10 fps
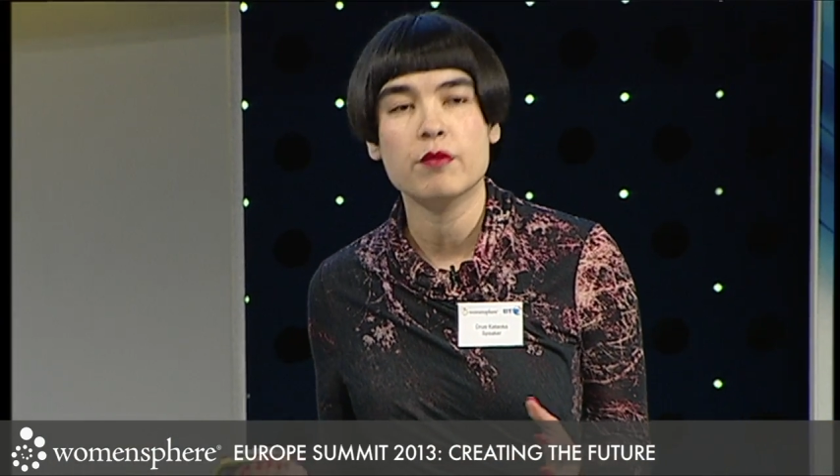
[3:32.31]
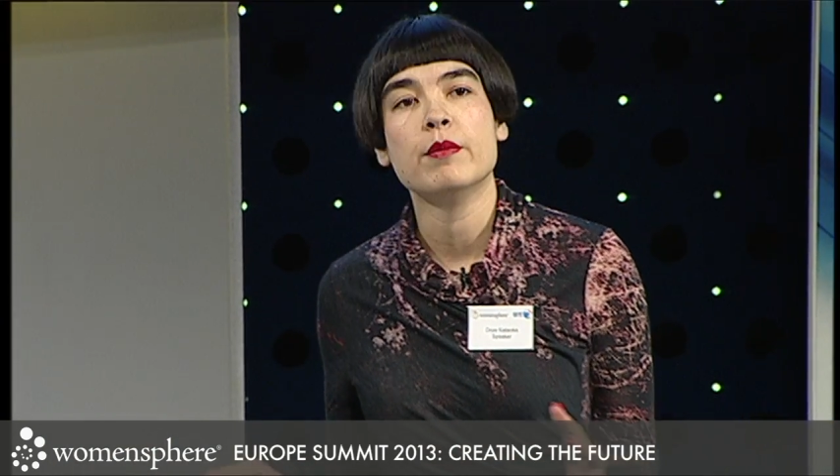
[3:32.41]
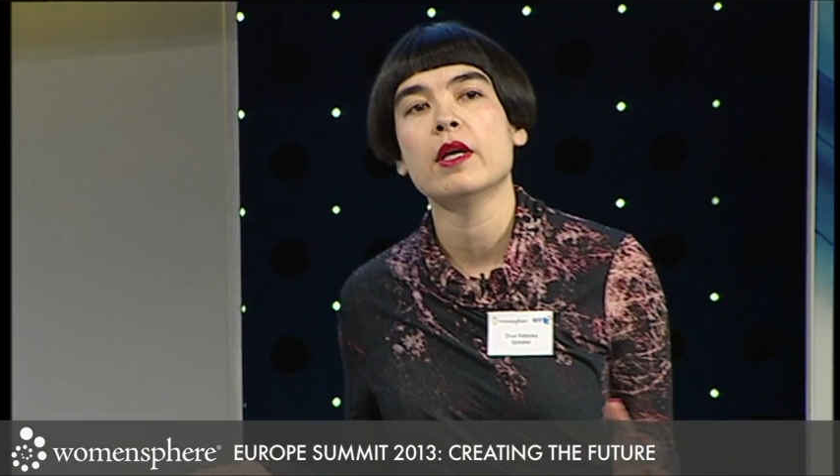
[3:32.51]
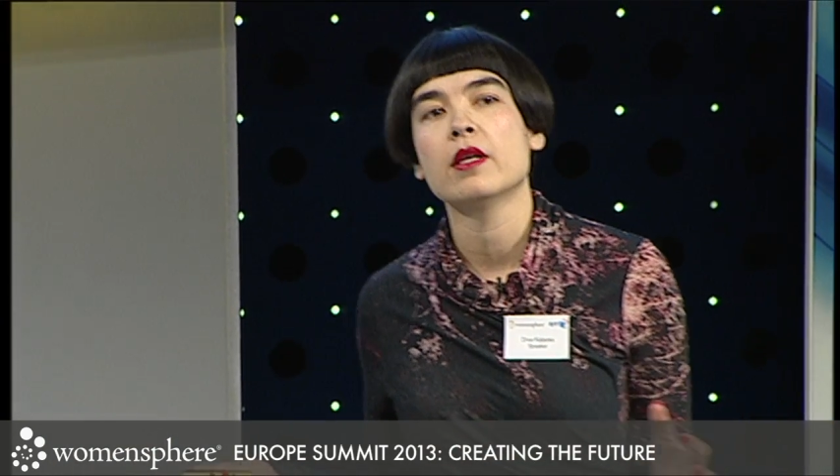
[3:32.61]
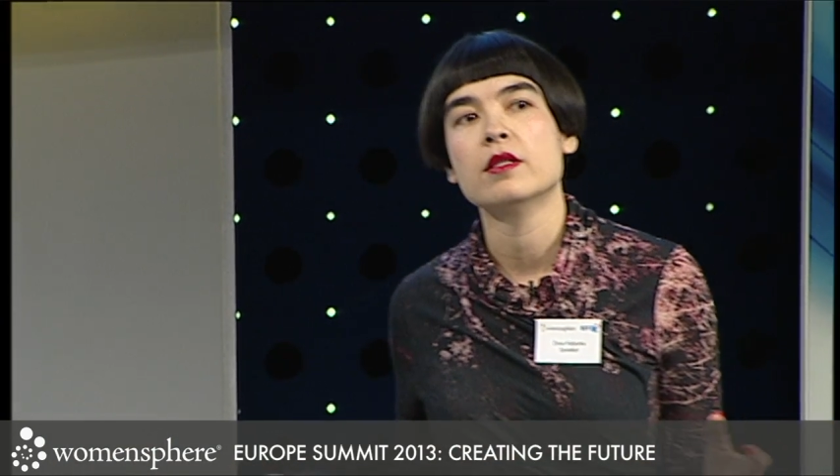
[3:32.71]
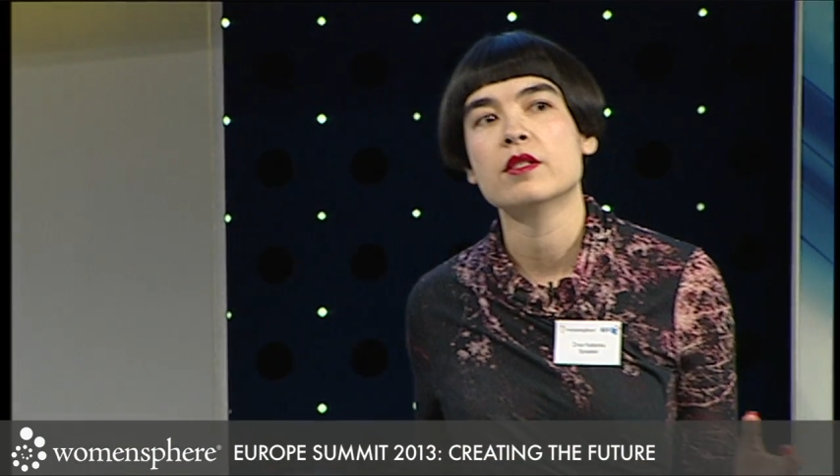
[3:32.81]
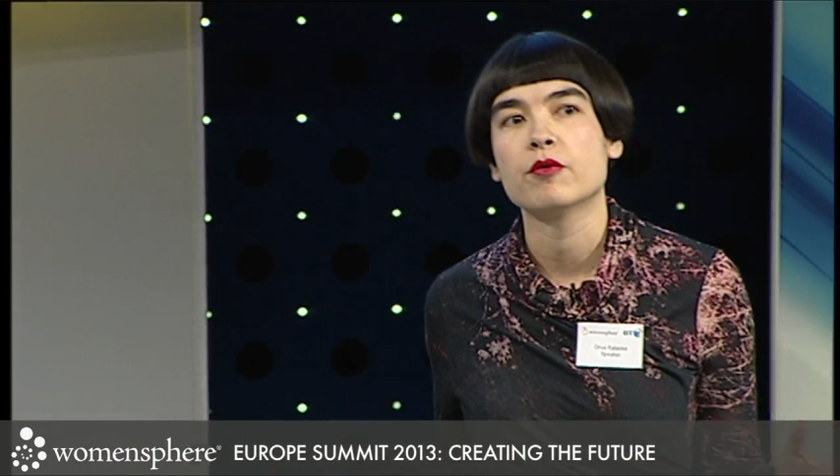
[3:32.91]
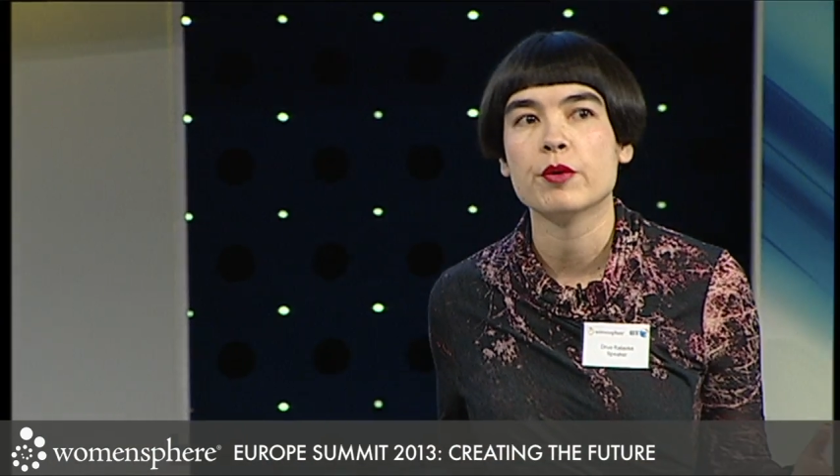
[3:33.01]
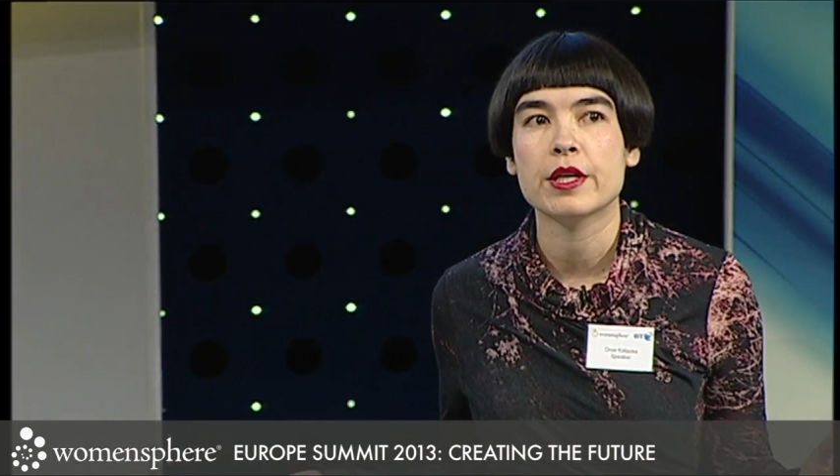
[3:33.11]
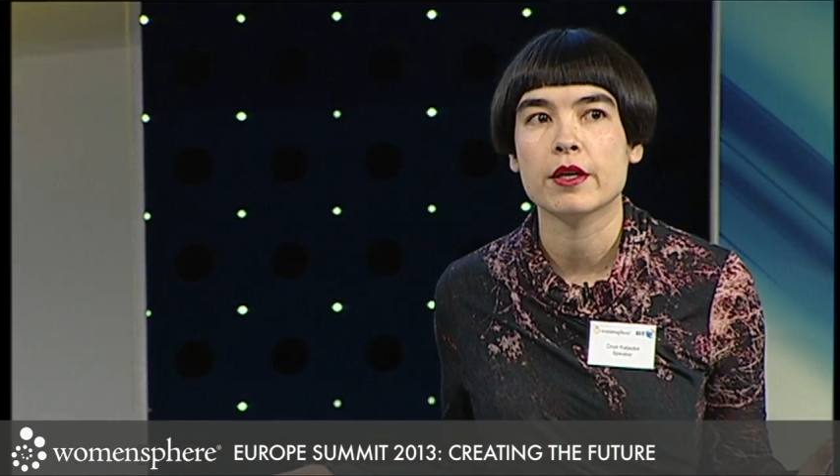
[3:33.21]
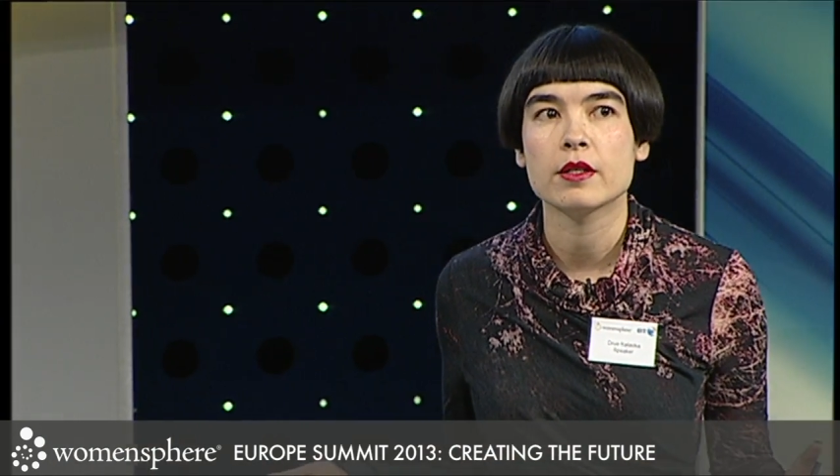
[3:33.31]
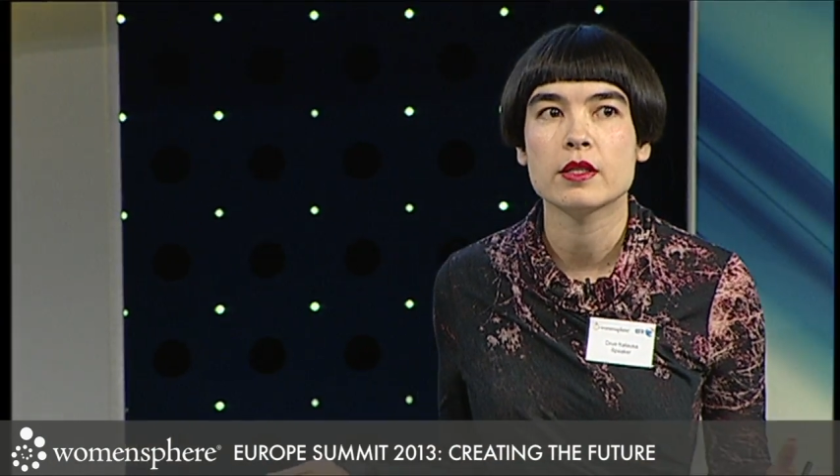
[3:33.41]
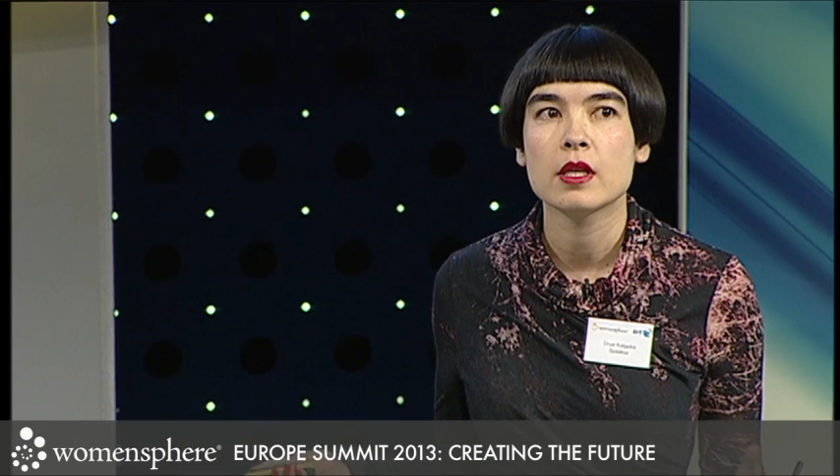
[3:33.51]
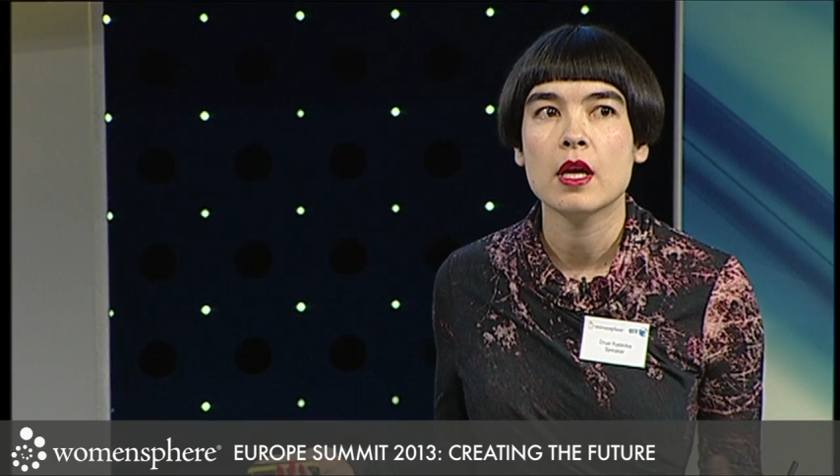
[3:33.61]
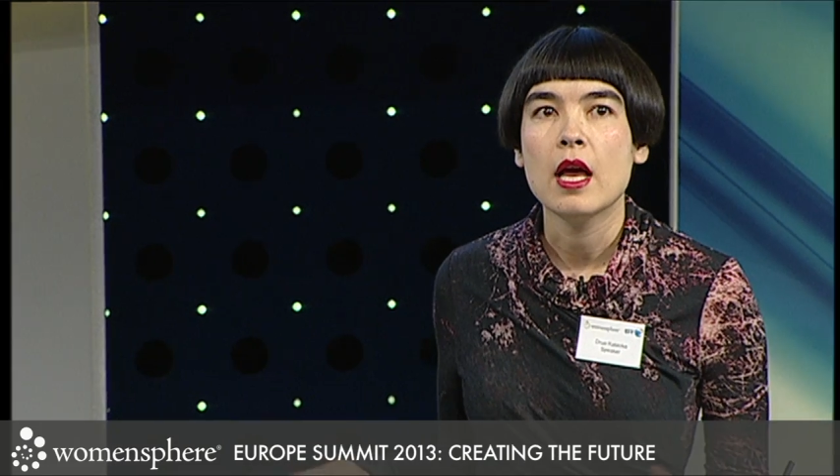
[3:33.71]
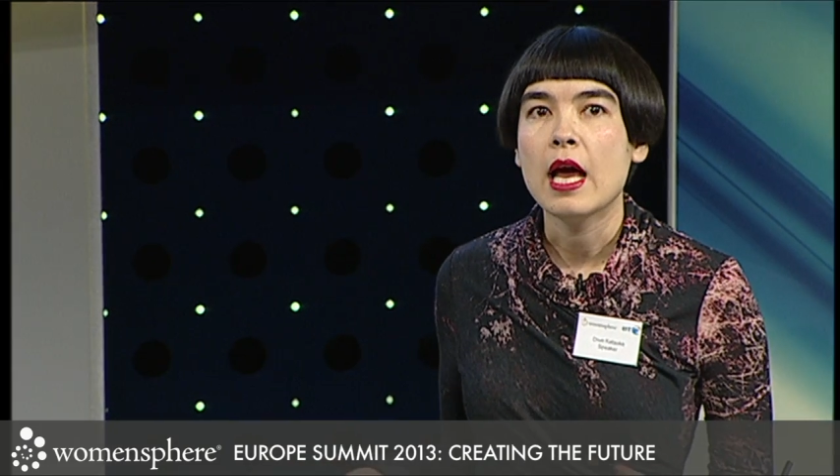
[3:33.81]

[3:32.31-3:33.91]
of millions of readers.